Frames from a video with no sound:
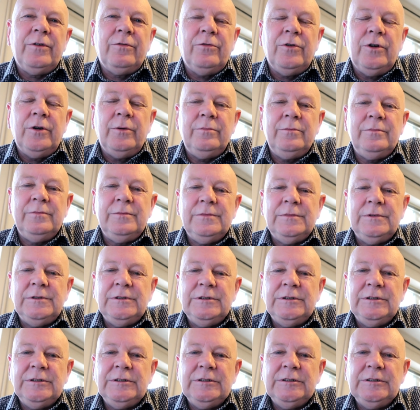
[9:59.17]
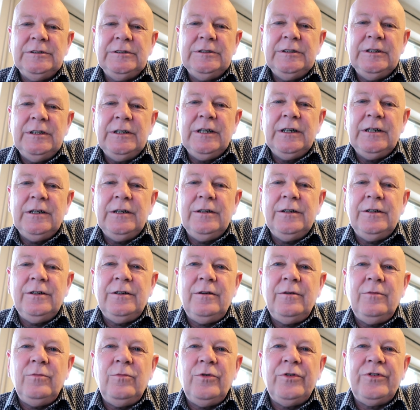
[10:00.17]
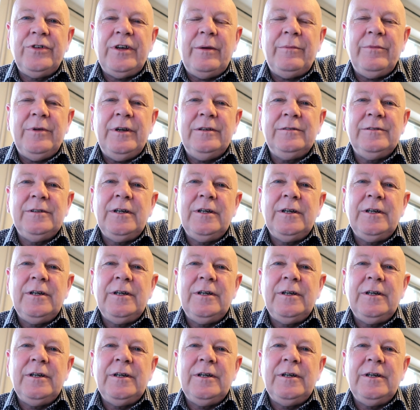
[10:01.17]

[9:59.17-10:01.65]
room. You know, what's happening?